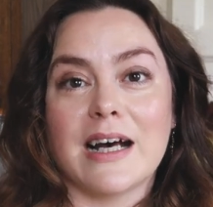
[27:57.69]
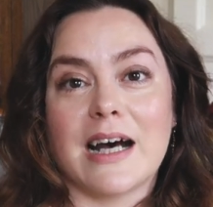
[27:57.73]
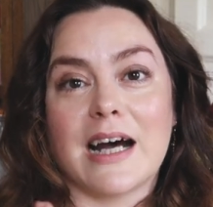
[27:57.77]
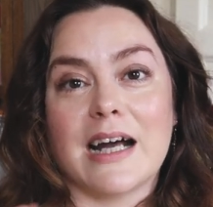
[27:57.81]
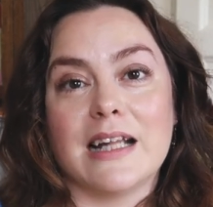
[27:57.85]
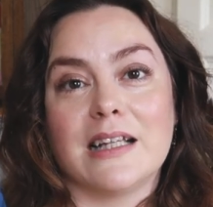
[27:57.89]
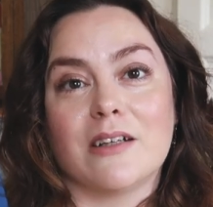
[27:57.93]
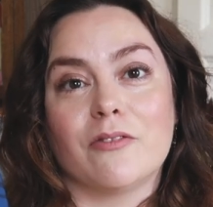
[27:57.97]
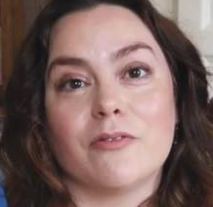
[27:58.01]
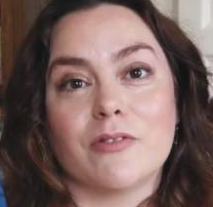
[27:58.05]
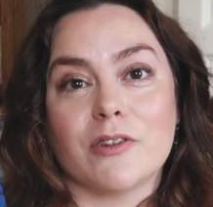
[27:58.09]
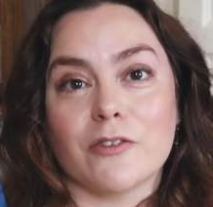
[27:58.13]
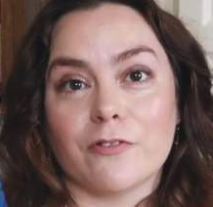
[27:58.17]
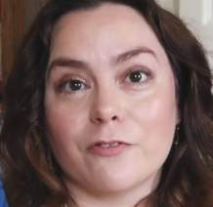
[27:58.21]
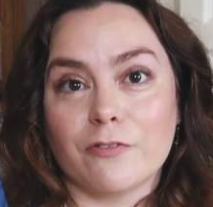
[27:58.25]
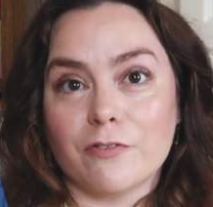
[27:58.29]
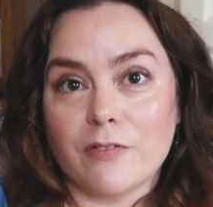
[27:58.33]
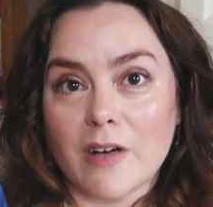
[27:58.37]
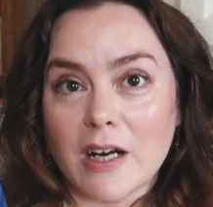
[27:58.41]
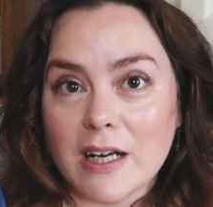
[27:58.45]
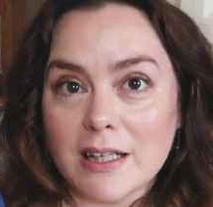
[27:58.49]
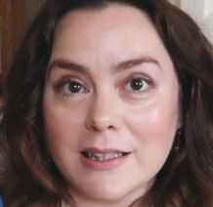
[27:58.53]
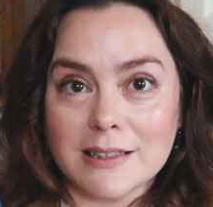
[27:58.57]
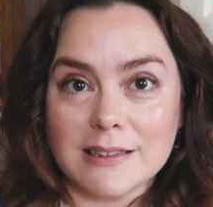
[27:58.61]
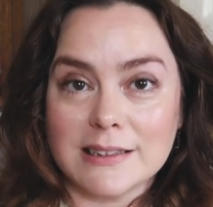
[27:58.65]
I loved the
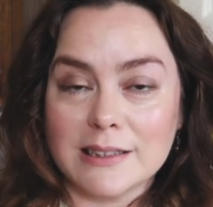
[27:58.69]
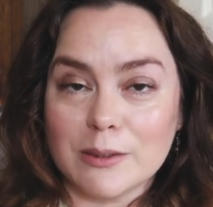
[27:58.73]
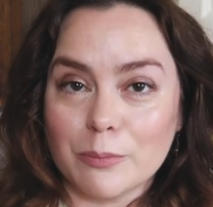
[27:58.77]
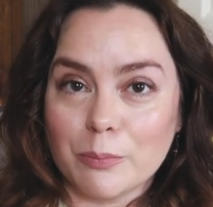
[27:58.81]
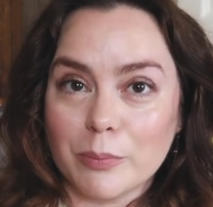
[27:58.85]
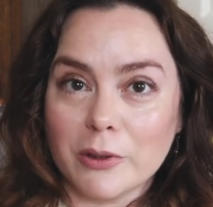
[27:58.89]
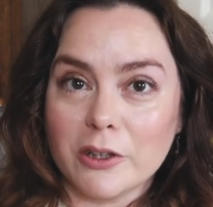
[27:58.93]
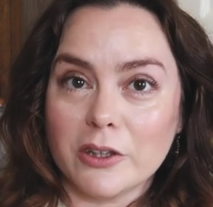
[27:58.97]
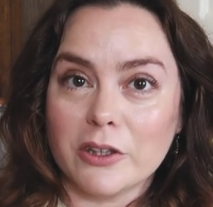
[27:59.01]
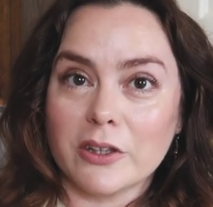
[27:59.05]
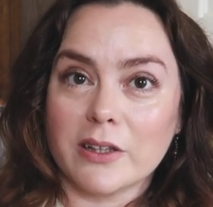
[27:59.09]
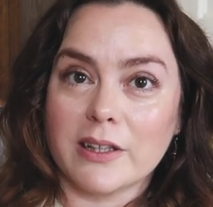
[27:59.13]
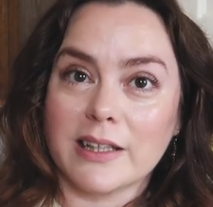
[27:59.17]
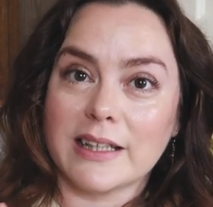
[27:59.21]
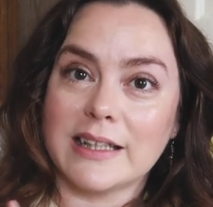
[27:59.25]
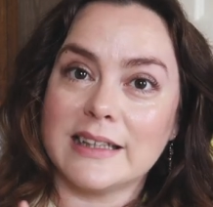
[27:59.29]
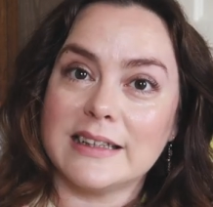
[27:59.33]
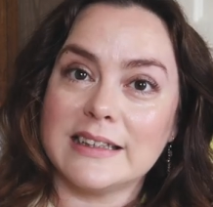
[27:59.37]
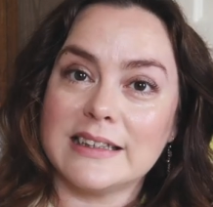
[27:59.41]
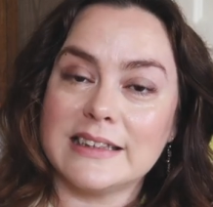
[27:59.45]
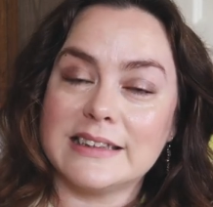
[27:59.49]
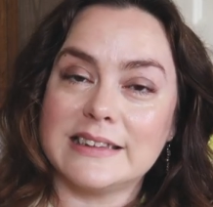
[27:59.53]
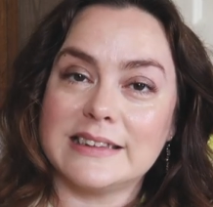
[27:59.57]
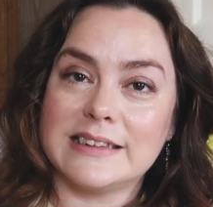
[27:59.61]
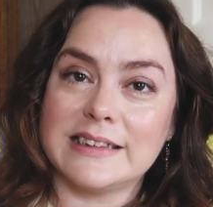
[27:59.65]
first book
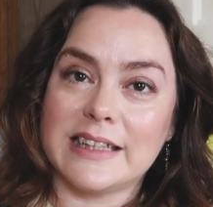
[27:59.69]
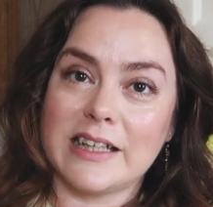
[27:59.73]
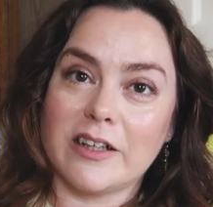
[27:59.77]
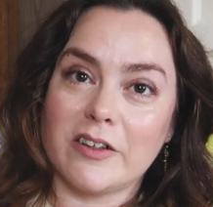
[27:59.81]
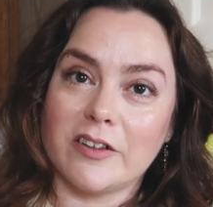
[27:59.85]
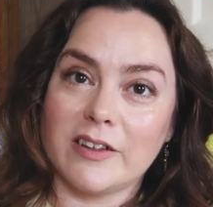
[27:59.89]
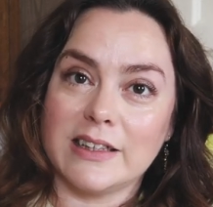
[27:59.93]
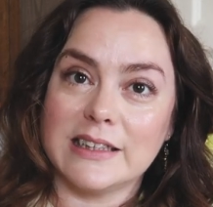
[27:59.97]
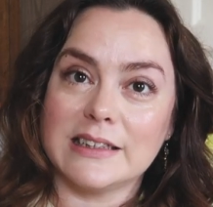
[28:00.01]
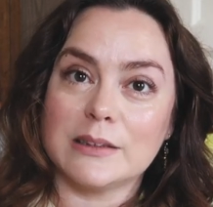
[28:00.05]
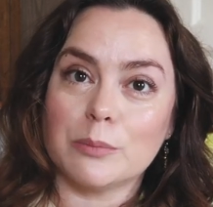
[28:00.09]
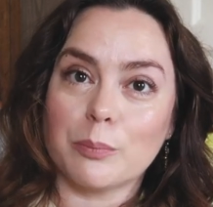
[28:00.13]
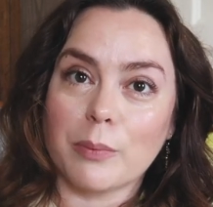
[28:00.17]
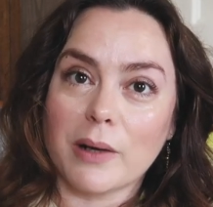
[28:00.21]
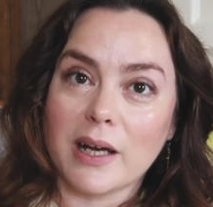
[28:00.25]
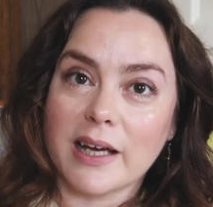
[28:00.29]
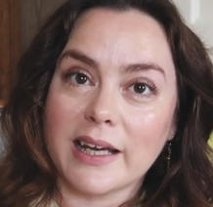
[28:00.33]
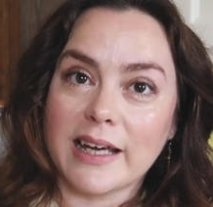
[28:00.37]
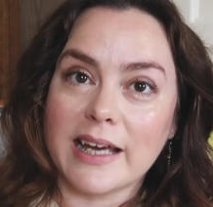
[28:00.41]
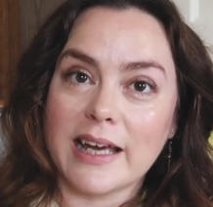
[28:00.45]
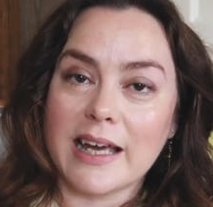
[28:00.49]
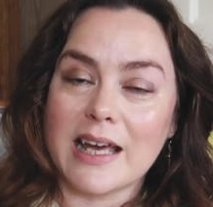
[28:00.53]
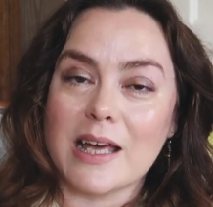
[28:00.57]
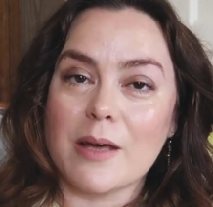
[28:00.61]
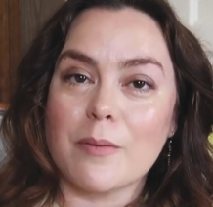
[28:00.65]
in this series
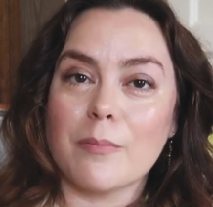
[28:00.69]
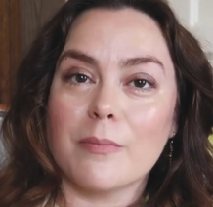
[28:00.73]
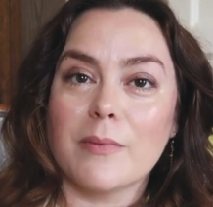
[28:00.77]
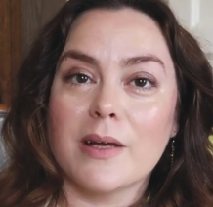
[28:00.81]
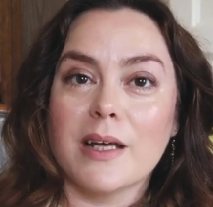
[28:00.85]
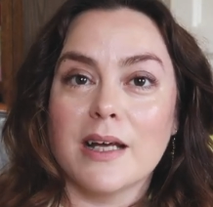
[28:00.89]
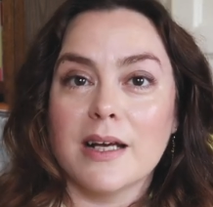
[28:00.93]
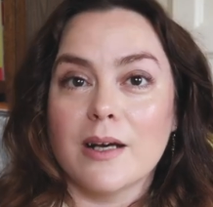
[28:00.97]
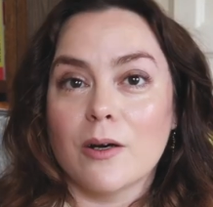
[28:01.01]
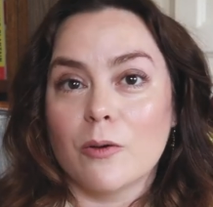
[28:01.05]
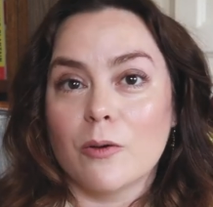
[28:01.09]
by him,